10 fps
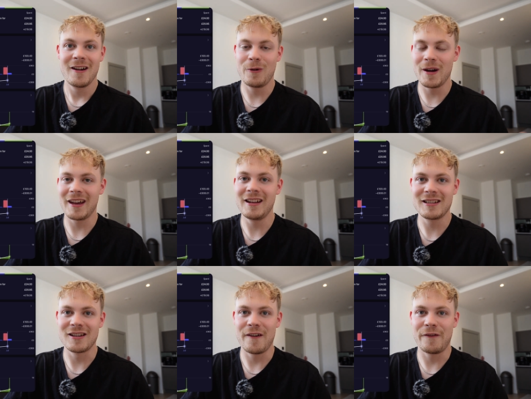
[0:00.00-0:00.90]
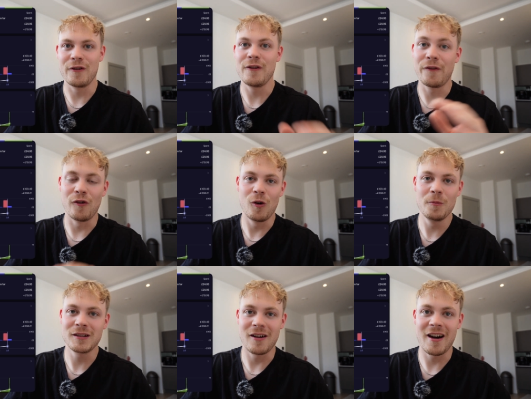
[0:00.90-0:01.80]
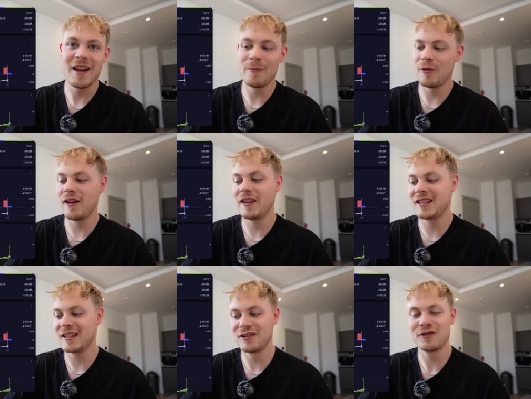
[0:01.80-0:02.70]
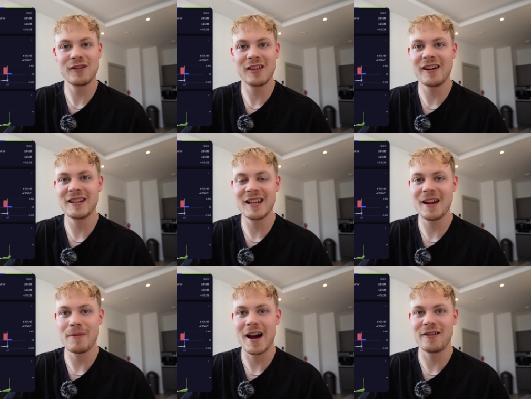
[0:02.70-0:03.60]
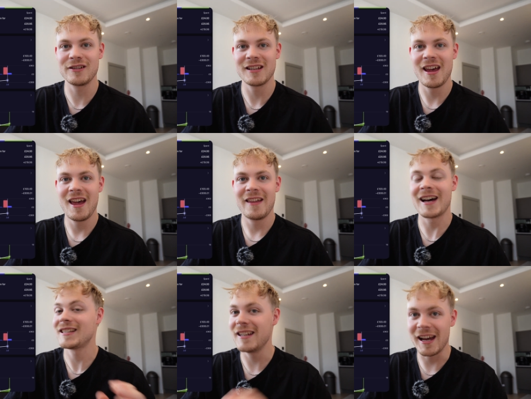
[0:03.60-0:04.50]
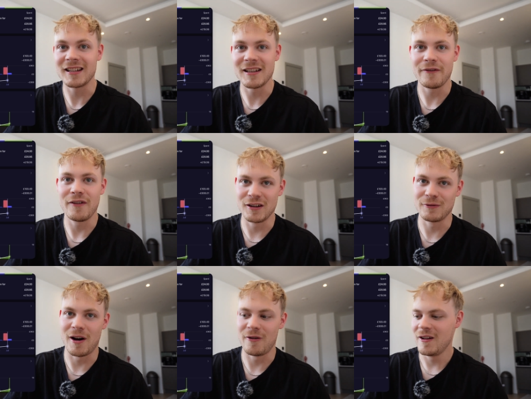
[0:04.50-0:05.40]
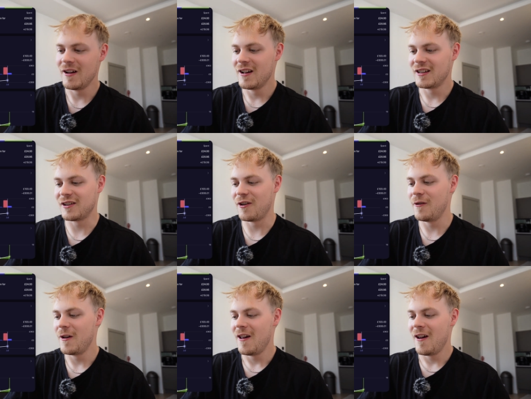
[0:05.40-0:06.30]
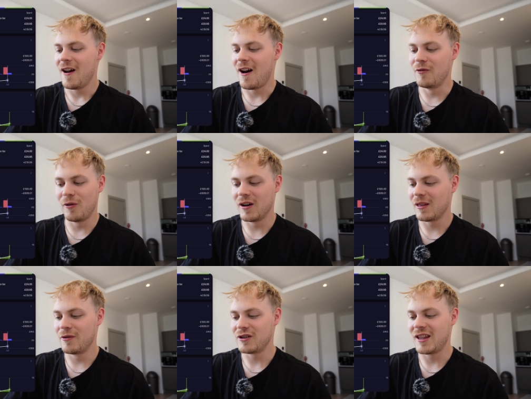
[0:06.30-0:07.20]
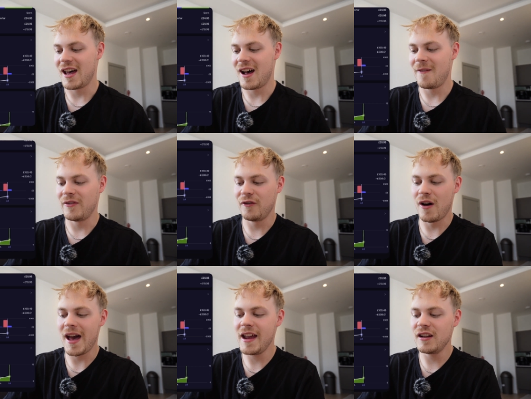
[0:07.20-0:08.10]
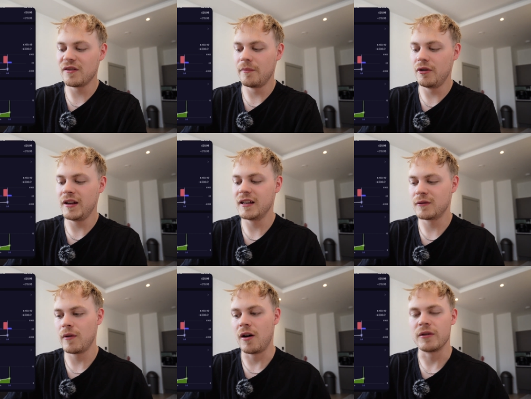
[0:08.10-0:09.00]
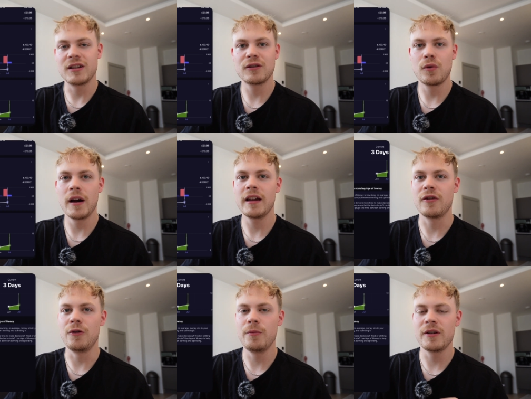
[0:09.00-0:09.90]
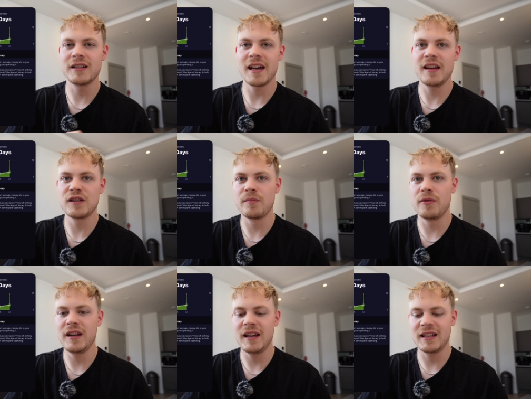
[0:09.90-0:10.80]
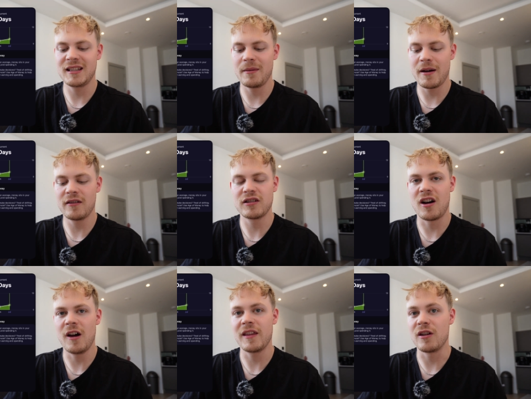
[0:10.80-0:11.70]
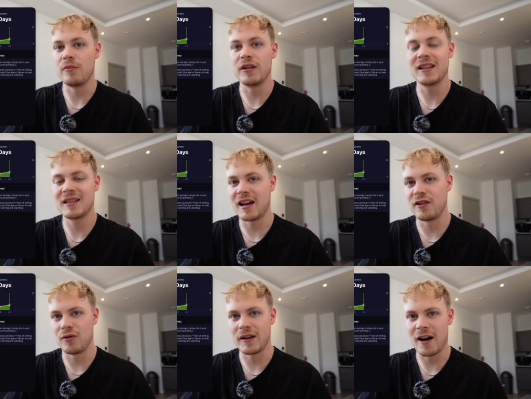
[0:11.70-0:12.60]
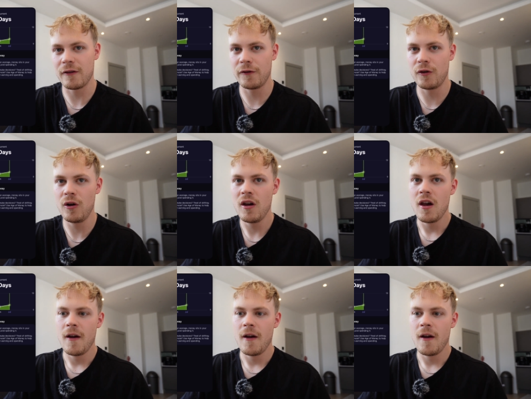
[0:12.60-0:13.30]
quick insight for you, Forbes. I am worth 638 pounds. That's a negative as well. So I'm not worth much there. You've got age of money as well, which is quite cool because age of money is the amount of time that your money is sat in your account for.